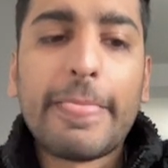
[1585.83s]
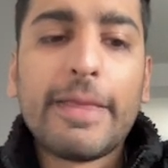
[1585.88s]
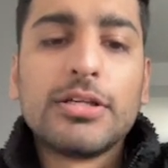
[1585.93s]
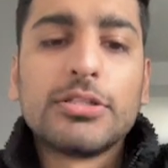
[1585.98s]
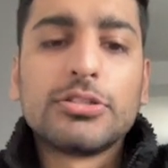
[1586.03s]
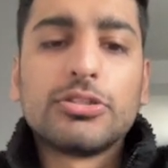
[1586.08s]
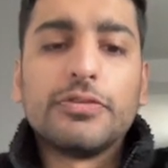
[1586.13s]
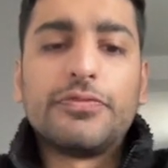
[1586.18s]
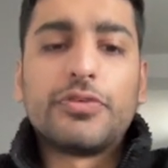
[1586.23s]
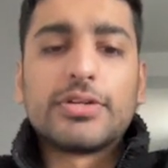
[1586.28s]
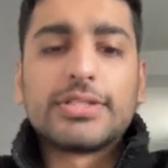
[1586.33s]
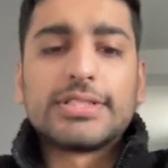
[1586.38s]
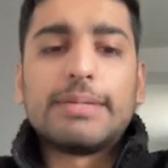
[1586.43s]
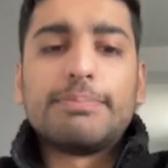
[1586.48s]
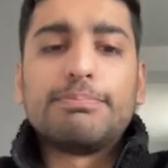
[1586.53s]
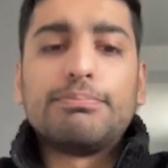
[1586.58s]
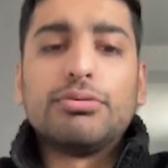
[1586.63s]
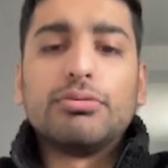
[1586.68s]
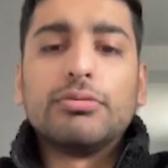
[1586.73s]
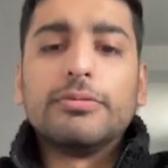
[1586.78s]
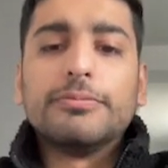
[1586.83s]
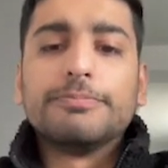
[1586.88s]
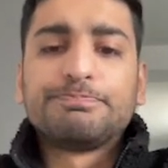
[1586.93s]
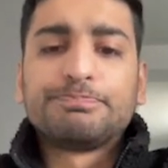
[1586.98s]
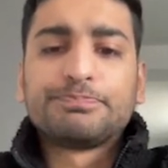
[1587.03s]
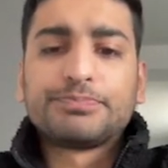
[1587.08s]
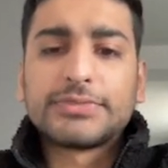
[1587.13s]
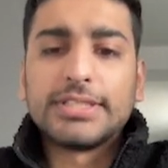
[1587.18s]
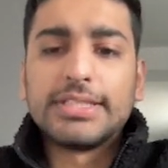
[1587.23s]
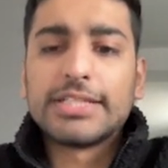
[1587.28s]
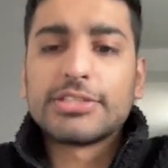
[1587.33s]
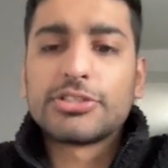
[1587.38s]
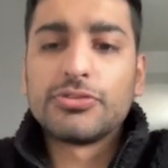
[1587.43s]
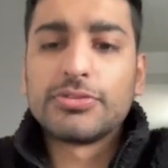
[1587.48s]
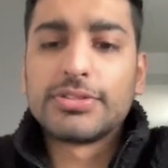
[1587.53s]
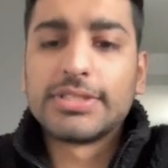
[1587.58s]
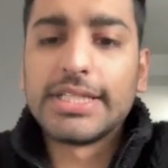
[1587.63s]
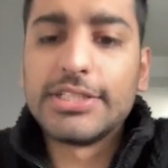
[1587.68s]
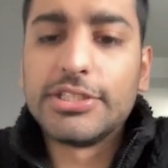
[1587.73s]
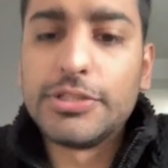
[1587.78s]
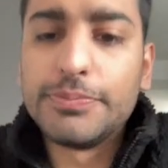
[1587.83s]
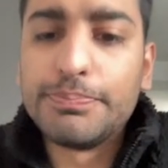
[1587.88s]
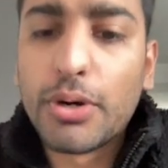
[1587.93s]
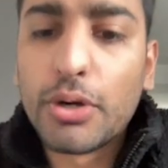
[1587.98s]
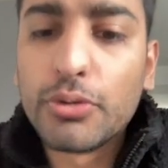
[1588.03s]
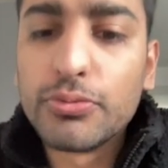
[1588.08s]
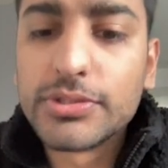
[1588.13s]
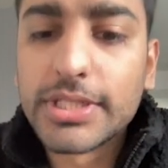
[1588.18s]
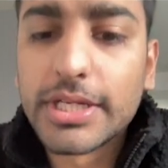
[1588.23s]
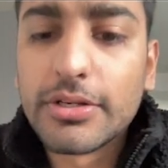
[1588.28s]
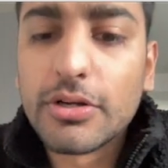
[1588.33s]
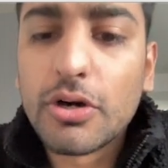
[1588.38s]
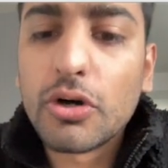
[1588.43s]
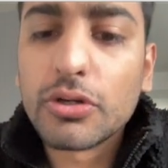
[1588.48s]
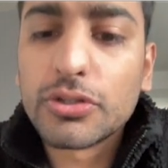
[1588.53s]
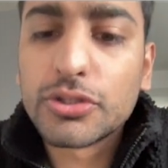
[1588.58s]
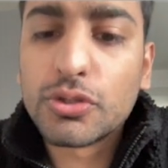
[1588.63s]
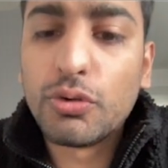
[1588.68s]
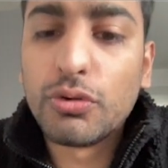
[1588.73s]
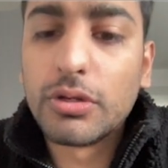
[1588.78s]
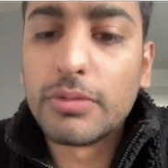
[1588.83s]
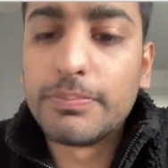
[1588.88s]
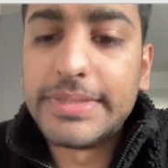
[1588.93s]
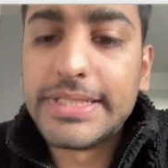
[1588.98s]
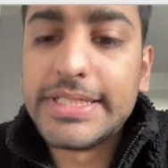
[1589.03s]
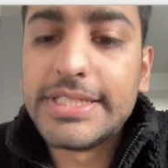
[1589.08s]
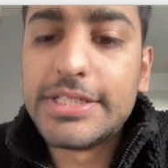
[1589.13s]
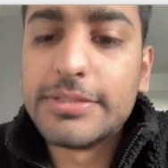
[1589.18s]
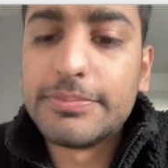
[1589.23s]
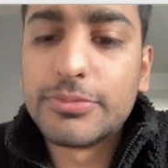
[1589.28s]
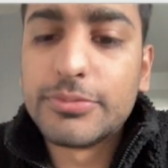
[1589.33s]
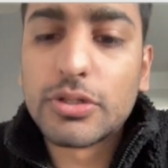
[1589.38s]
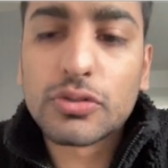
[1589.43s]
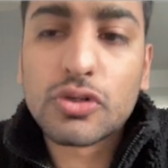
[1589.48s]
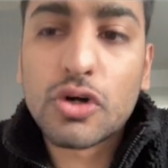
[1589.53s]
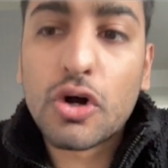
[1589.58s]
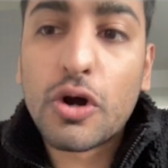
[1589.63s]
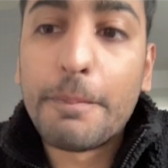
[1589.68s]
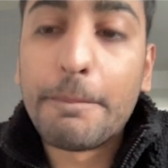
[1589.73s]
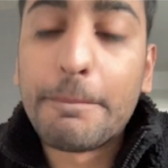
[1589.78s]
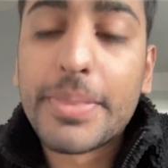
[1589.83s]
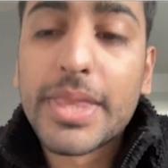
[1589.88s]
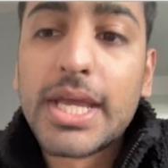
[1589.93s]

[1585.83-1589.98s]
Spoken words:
So for example, let's just say you post an article on medium.com.